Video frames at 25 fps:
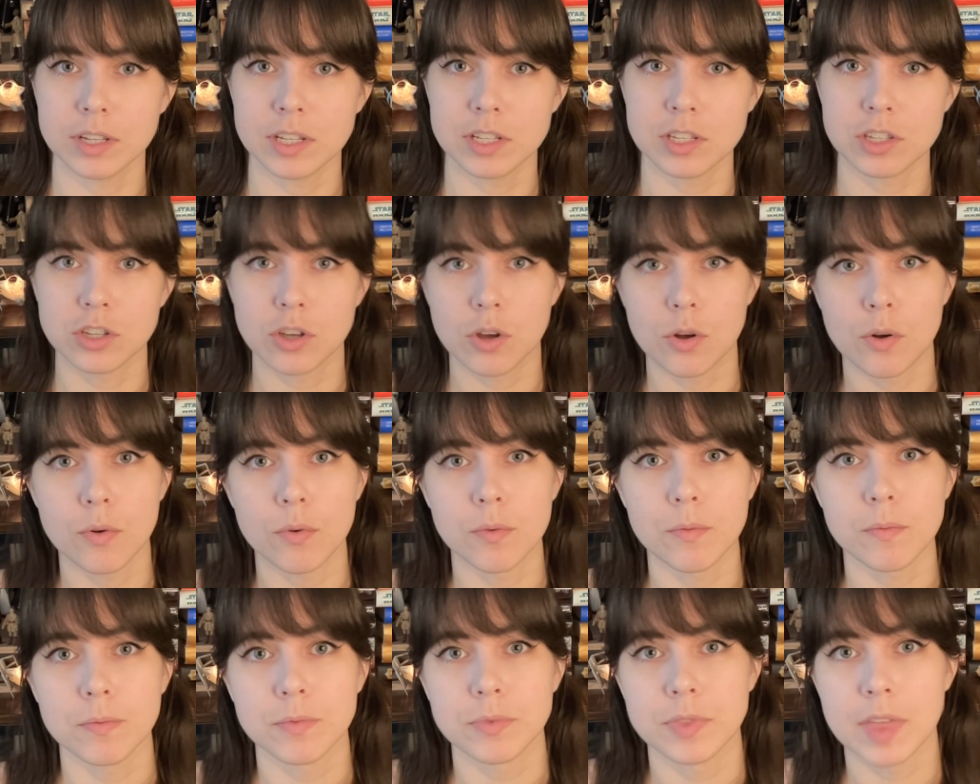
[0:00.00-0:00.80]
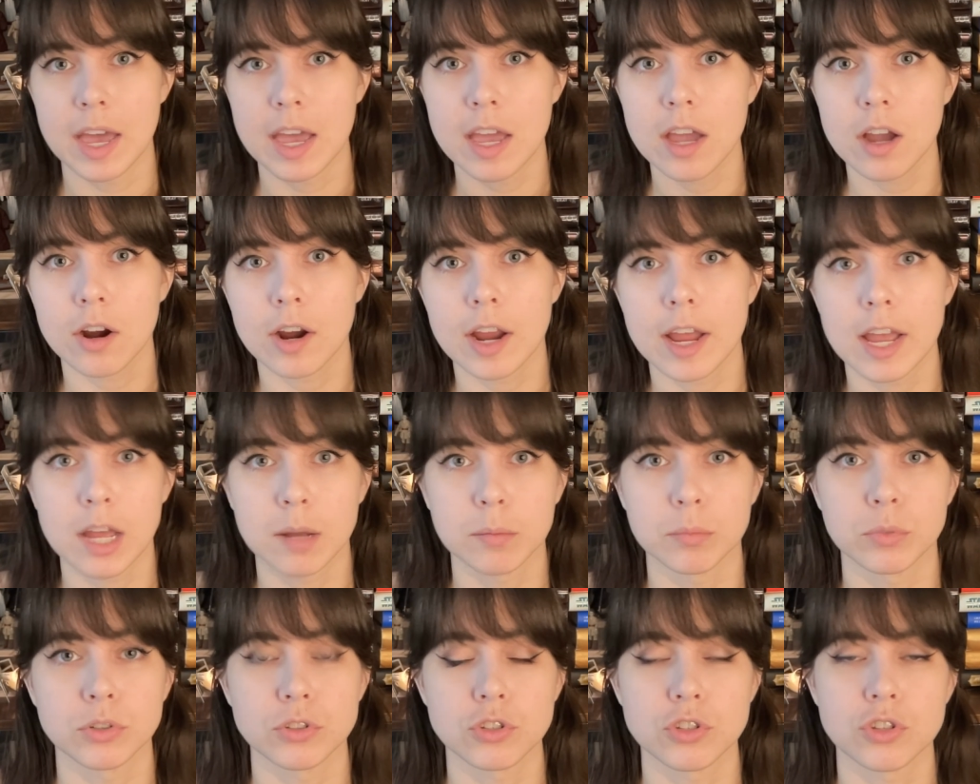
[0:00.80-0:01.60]
And so they are
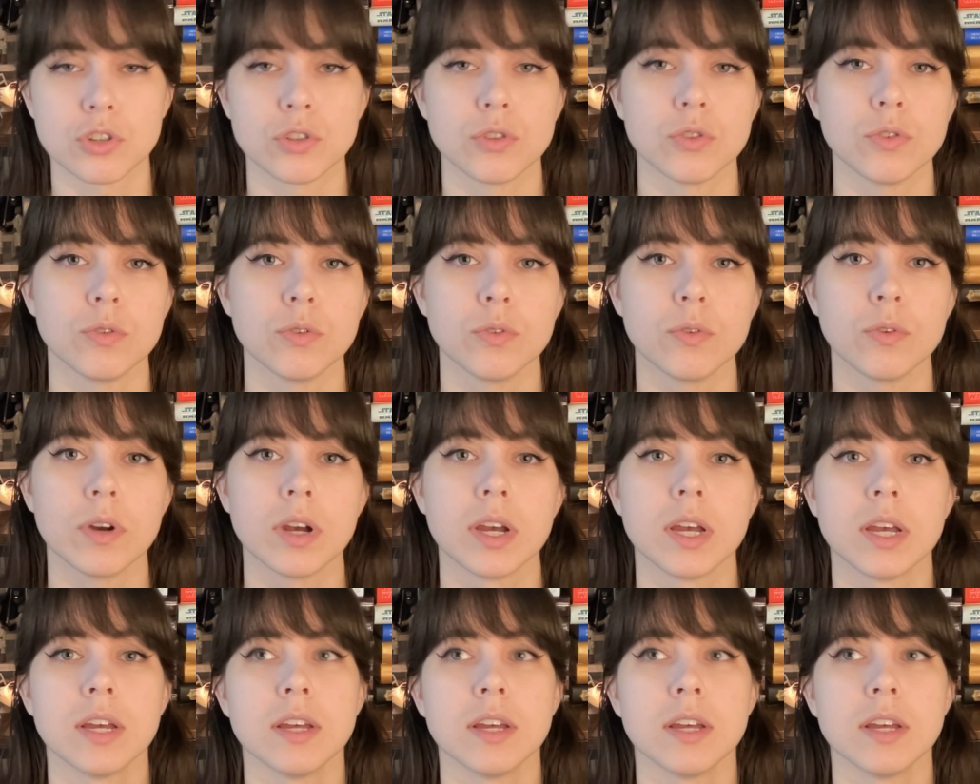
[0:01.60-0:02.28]
able to